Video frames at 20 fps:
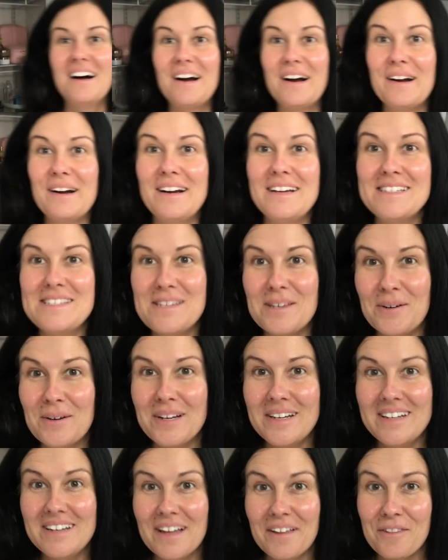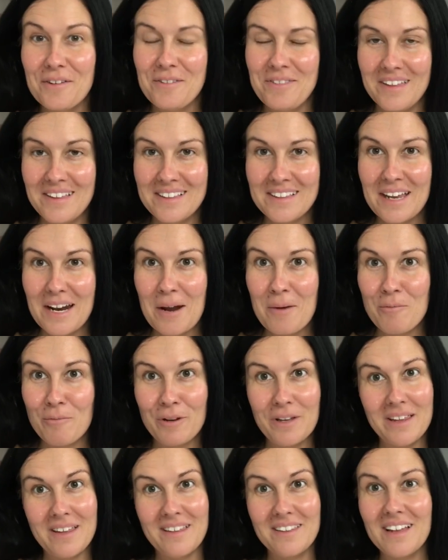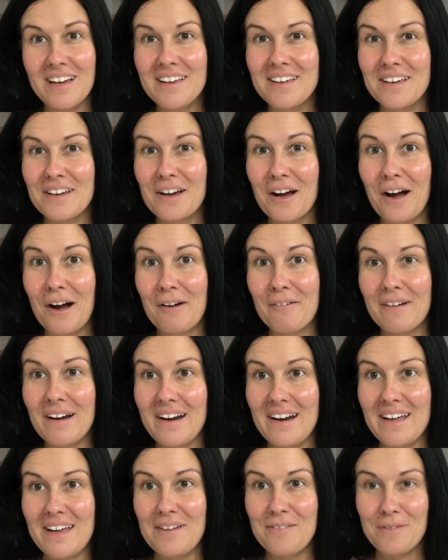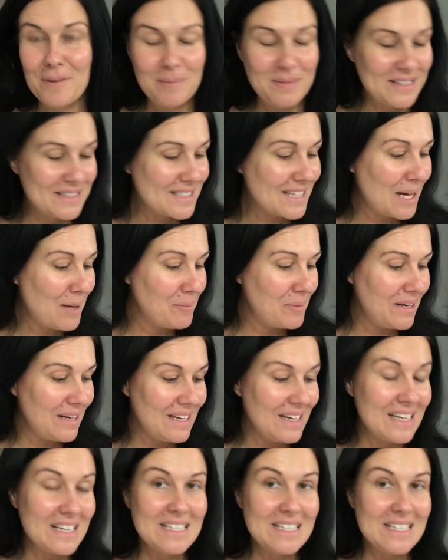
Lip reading: All right, so another thing that I'm really liking already from this company